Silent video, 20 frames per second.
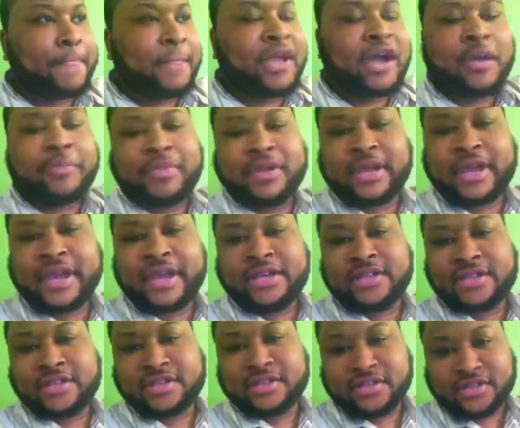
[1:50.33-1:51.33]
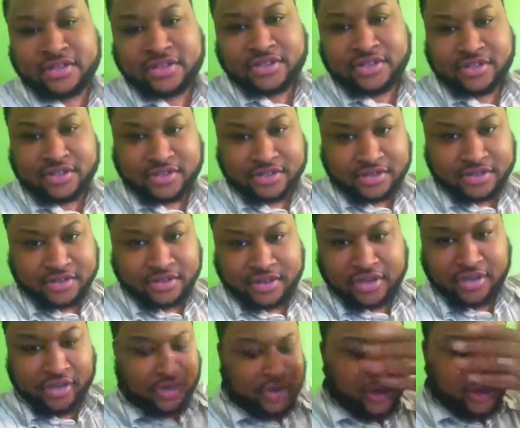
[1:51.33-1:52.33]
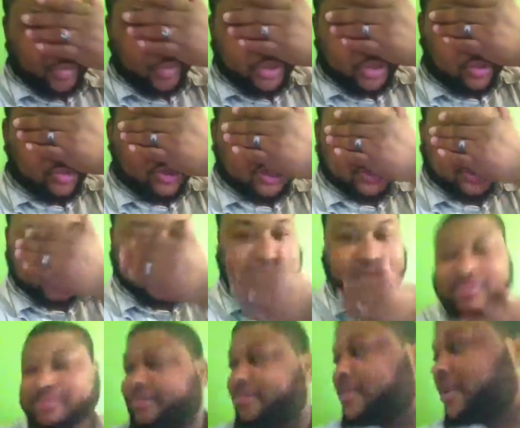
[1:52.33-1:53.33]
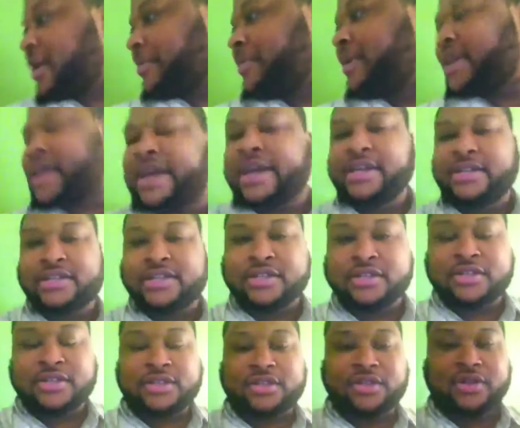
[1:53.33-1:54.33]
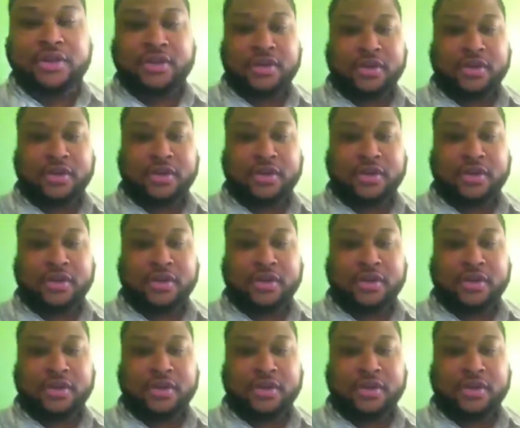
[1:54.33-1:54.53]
complications. He went through some complications.